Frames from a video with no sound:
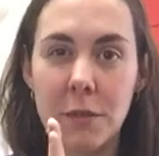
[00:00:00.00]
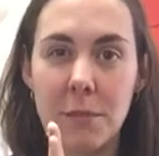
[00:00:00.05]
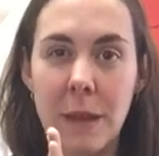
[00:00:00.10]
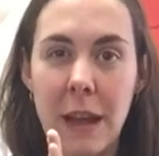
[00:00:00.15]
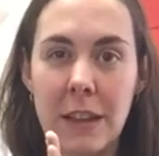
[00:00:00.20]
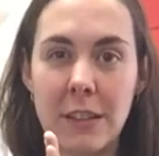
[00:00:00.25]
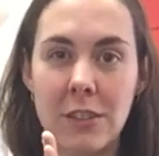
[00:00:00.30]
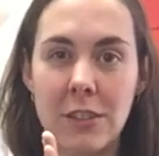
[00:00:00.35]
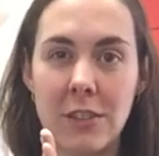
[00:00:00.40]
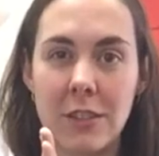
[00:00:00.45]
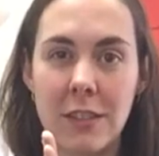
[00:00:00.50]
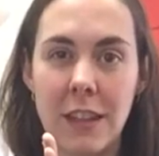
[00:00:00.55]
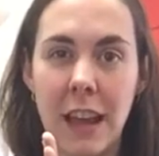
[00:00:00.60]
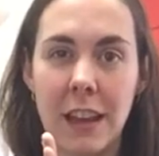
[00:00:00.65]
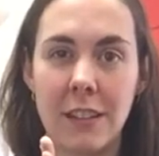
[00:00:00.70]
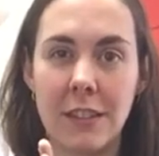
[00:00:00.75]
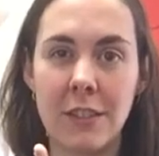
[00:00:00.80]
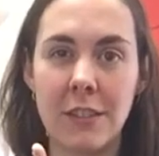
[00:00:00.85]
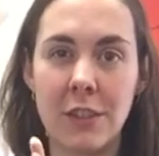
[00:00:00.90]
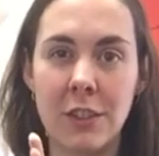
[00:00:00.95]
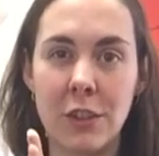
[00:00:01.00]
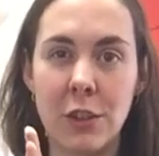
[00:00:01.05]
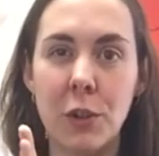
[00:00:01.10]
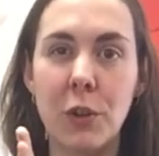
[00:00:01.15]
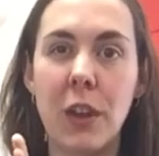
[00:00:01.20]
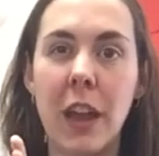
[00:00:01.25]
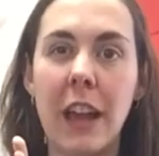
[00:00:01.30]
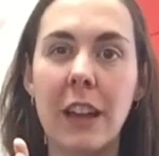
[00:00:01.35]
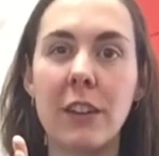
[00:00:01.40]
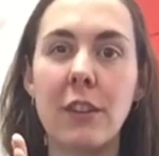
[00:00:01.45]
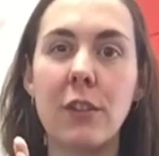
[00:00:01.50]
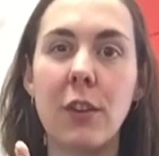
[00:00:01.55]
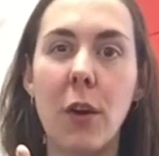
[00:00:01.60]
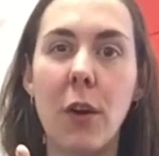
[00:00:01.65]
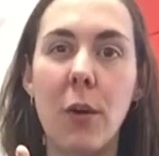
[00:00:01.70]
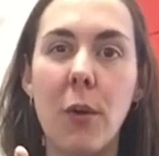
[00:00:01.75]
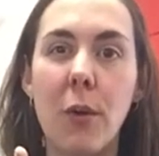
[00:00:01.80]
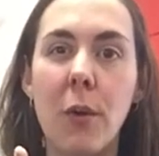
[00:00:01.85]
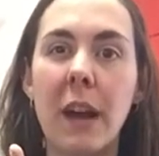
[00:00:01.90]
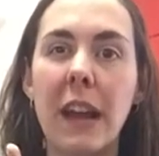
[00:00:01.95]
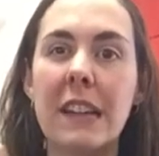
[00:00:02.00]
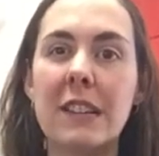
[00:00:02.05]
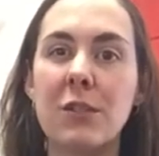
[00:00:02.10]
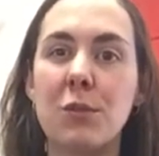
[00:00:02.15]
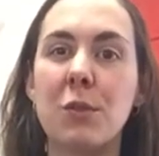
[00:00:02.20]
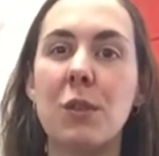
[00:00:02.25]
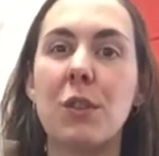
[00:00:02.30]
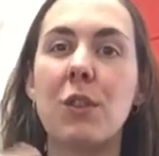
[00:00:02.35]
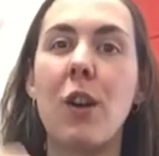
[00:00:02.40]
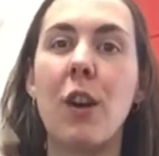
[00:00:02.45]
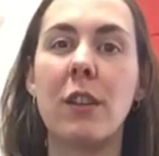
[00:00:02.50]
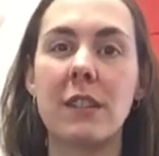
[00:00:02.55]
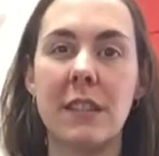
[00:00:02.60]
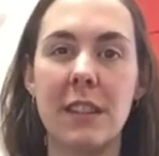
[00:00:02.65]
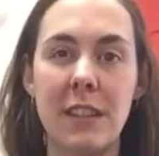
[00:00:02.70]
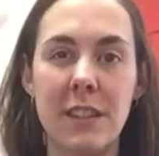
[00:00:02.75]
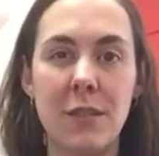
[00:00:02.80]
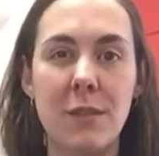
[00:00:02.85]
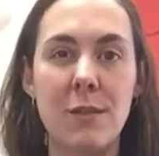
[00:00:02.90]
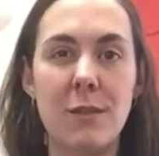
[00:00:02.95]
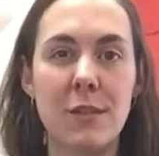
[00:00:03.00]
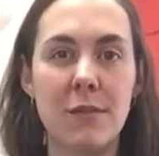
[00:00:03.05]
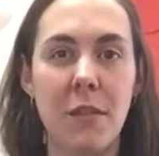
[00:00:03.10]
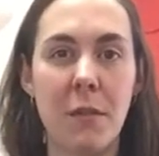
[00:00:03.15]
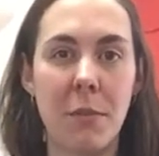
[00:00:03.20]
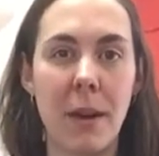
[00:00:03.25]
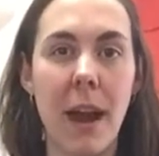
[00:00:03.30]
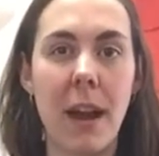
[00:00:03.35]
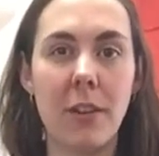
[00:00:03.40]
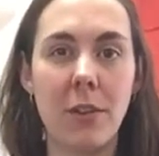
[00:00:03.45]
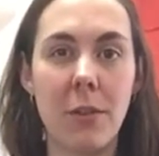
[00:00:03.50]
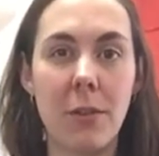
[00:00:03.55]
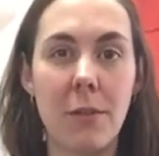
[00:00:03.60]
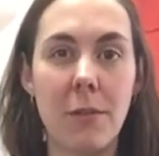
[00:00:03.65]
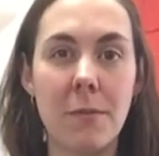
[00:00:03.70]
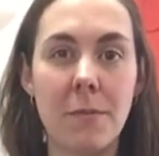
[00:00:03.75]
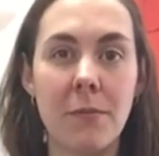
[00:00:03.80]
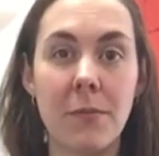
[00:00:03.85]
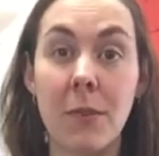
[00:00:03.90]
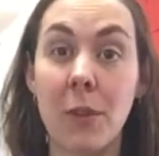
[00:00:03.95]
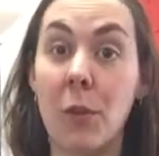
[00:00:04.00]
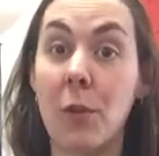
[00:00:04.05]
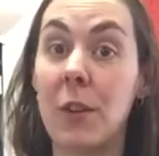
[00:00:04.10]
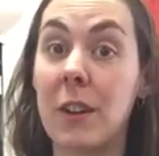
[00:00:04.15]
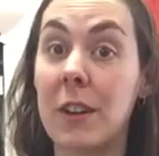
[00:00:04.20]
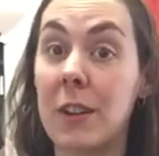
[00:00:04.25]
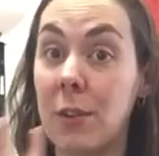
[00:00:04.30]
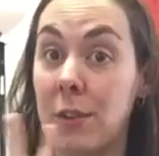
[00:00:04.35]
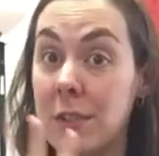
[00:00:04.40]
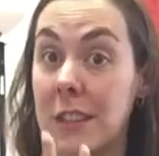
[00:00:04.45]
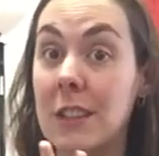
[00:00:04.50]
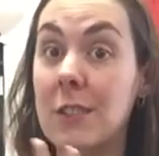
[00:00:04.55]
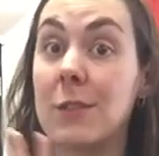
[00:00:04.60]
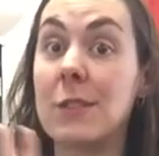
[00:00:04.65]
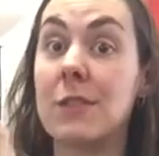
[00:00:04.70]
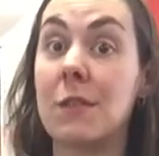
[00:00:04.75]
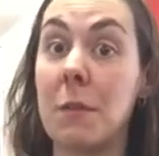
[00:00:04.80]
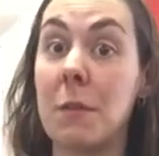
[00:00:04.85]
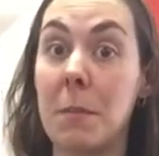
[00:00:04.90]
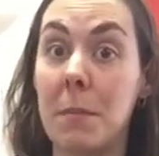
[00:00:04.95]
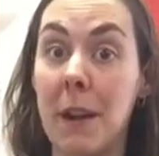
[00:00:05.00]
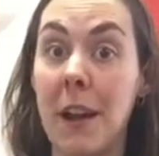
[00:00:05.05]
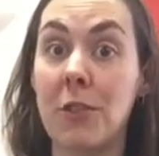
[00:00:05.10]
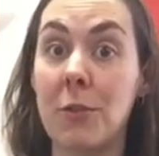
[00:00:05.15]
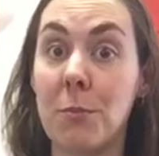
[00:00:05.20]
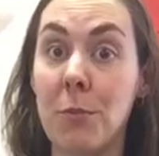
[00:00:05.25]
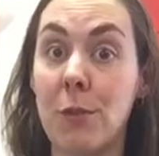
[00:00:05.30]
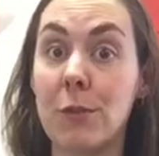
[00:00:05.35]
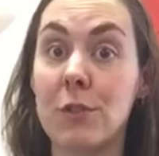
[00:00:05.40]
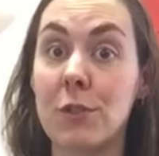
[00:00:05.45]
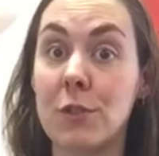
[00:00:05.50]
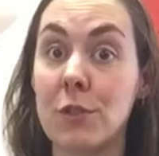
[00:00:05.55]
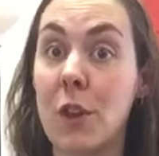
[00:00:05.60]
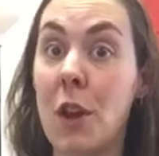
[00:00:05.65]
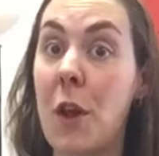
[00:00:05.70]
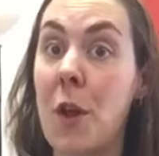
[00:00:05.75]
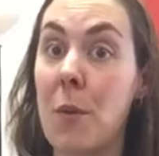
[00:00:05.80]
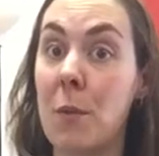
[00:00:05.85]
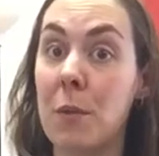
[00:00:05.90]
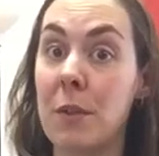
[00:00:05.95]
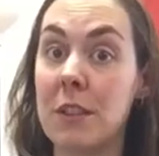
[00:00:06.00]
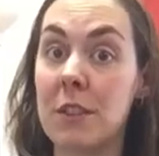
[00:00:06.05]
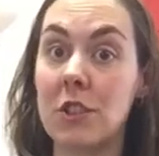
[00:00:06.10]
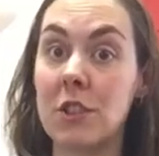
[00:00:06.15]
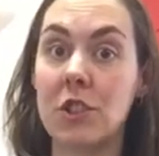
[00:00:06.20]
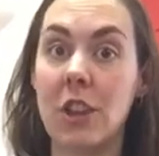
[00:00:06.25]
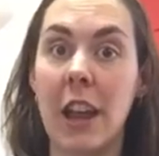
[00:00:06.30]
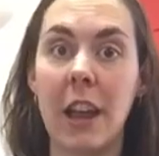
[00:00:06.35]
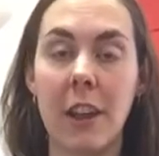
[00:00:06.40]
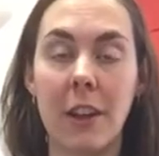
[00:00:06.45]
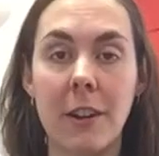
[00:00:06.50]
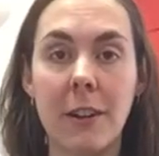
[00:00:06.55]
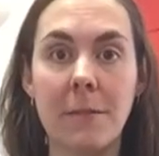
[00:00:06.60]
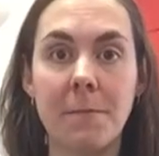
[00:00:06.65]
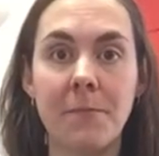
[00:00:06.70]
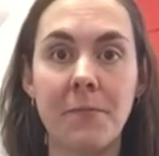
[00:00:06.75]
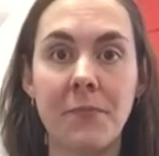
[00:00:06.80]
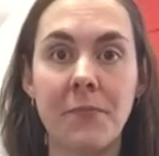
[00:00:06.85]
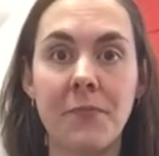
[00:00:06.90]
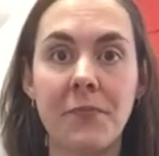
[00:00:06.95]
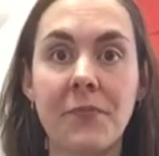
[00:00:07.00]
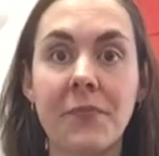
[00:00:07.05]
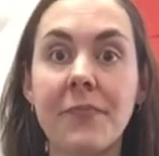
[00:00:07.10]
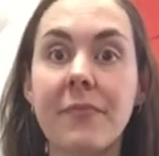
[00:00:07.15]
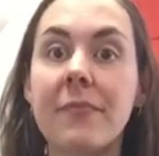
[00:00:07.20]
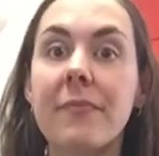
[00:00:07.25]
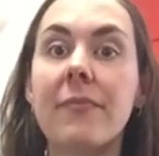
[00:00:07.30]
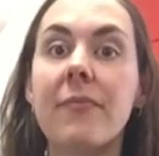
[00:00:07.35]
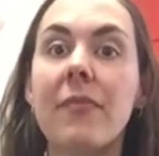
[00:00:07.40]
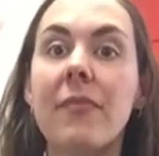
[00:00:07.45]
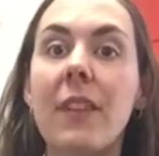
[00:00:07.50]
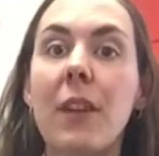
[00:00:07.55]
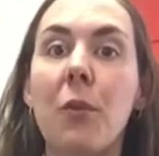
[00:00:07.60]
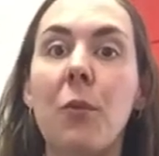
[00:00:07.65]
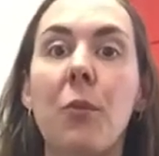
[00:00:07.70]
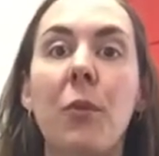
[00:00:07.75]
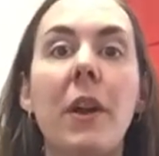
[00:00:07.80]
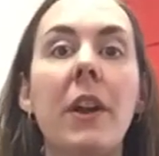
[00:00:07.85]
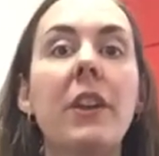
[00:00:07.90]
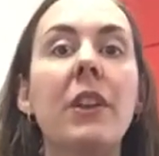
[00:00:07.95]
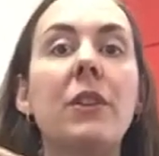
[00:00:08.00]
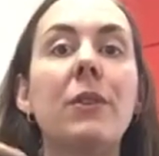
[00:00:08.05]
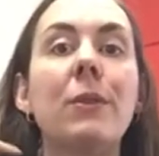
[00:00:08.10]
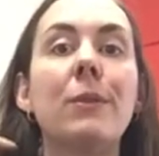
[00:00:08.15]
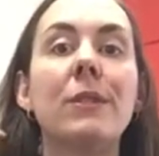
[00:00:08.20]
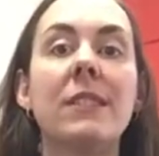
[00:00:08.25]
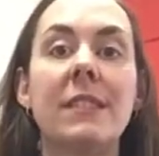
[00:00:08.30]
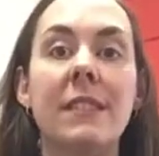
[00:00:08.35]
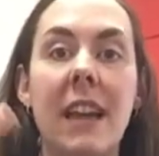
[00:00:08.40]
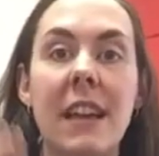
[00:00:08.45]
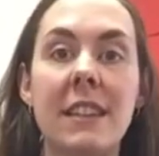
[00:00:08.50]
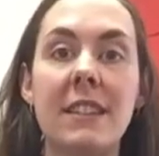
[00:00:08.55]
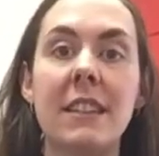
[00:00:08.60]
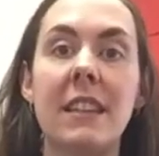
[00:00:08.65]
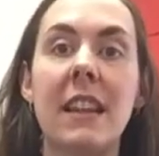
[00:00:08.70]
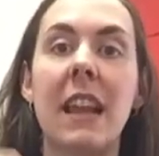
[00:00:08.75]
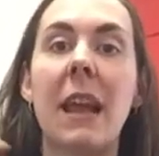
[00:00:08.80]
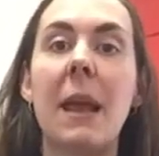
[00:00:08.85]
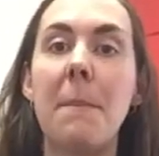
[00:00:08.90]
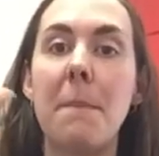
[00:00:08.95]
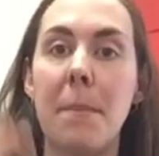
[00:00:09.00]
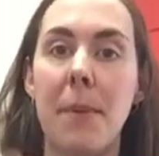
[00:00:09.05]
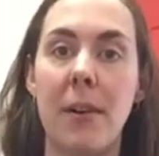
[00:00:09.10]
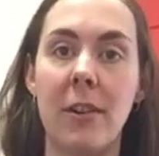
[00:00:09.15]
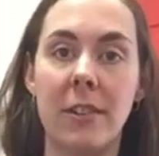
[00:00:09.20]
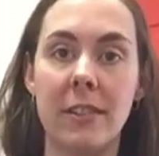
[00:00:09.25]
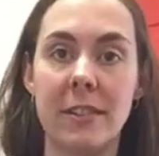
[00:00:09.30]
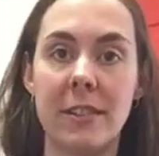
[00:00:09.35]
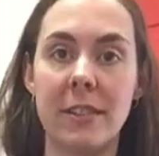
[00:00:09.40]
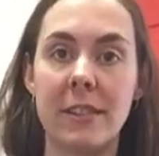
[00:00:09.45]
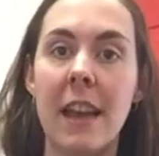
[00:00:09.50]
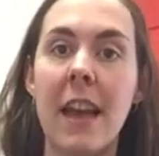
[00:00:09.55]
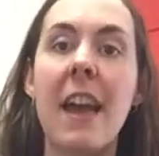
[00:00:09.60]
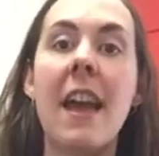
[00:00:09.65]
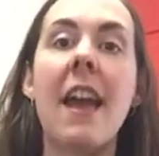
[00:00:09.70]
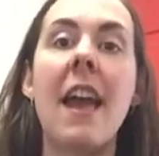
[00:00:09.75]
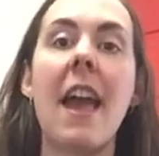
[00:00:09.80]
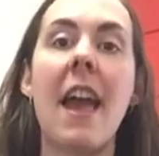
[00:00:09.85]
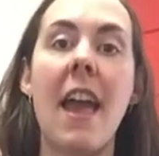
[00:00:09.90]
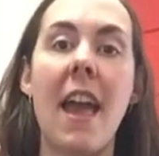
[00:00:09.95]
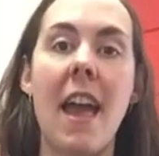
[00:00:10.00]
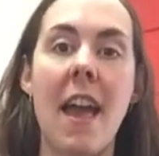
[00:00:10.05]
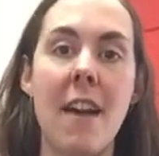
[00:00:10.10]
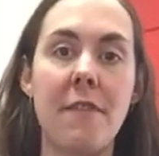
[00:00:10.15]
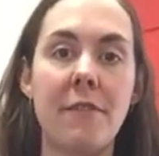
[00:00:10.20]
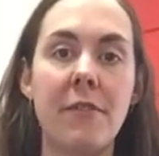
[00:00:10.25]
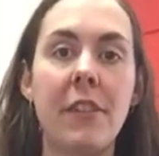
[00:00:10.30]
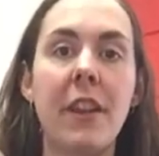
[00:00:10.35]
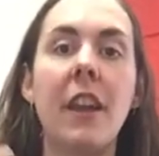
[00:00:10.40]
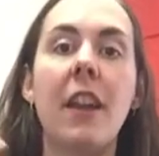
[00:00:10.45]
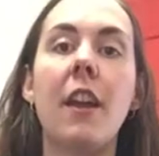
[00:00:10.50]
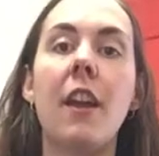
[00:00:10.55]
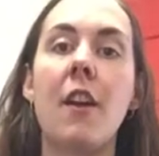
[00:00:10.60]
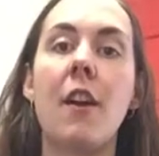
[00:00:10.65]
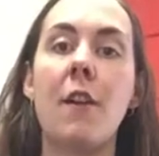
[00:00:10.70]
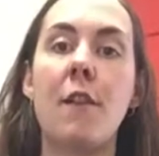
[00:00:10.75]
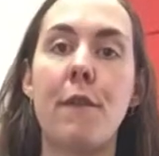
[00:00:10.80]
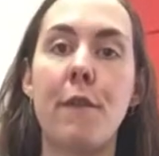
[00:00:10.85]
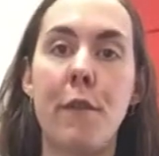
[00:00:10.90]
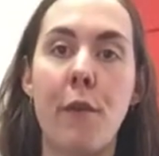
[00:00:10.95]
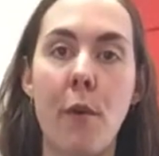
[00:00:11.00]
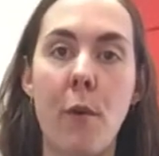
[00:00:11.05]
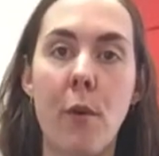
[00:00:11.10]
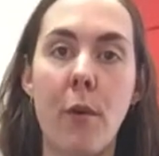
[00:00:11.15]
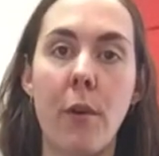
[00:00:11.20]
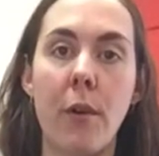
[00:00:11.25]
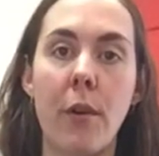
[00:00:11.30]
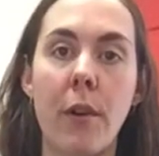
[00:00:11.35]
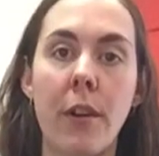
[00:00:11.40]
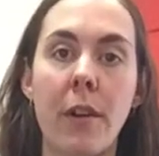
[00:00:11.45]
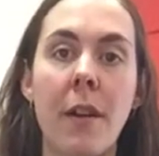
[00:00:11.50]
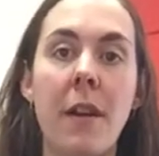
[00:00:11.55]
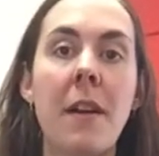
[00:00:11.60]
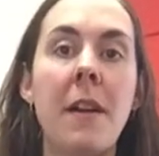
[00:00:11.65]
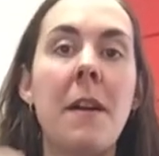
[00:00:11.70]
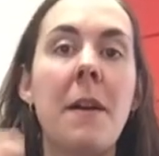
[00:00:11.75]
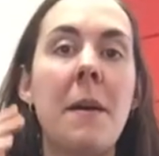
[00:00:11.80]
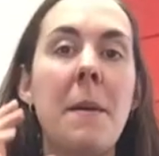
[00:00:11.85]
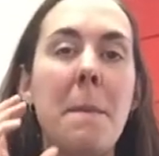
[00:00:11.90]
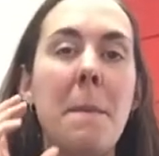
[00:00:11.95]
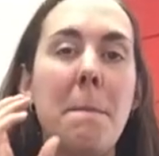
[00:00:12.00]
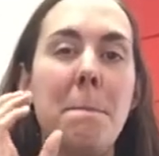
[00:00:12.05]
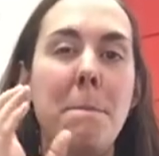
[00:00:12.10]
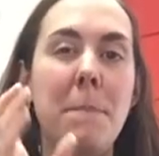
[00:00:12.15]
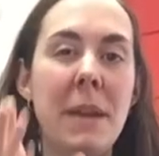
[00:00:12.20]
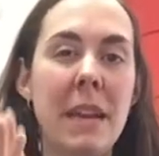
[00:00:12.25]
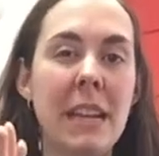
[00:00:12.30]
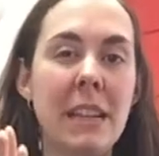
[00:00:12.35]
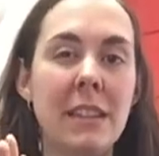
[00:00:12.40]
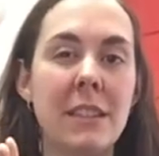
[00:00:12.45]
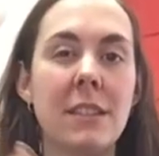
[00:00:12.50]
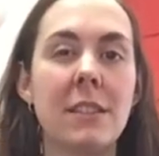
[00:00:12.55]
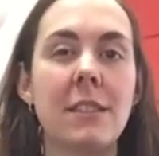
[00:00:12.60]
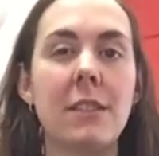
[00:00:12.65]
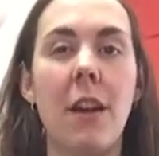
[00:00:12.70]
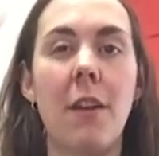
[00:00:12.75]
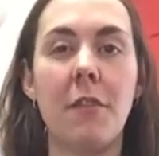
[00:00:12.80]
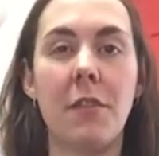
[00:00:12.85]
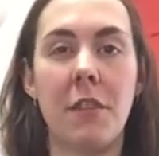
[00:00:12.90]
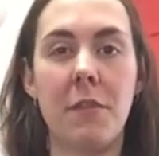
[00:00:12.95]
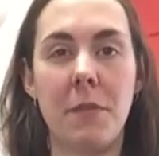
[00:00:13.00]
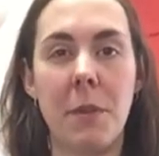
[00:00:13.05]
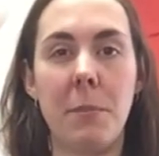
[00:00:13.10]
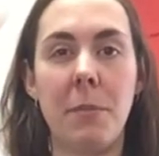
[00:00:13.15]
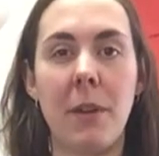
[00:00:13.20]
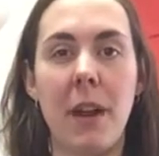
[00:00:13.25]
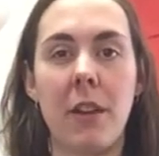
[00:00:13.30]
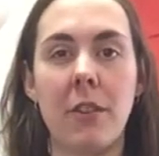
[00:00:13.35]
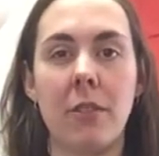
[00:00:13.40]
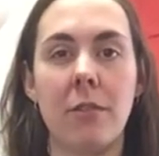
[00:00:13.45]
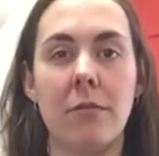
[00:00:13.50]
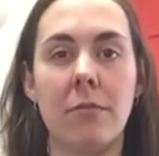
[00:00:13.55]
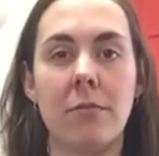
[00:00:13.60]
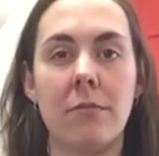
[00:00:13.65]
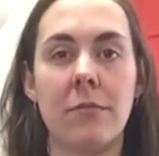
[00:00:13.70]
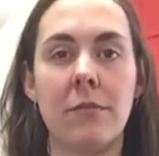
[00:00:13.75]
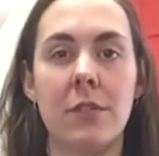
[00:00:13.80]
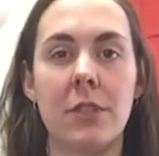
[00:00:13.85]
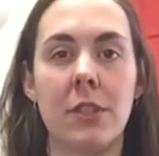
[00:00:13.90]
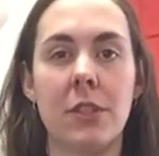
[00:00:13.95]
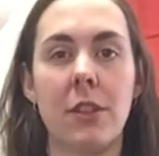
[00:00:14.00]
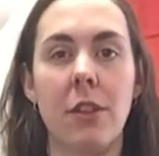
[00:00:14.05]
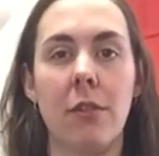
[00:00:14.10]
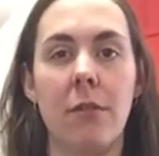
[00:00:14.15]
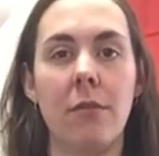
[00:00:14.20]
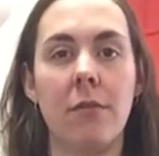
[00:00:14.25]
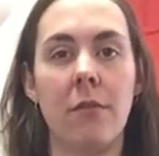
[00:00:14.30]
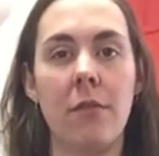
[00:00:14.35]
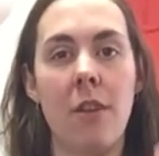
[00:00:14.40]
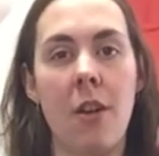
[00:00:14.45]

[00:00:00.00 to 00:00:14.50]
you've mastered that, you can go into a continuous vibrato or a continuous vibrato motion with a shaker where you send an impulse every four beats of the vibrato. So,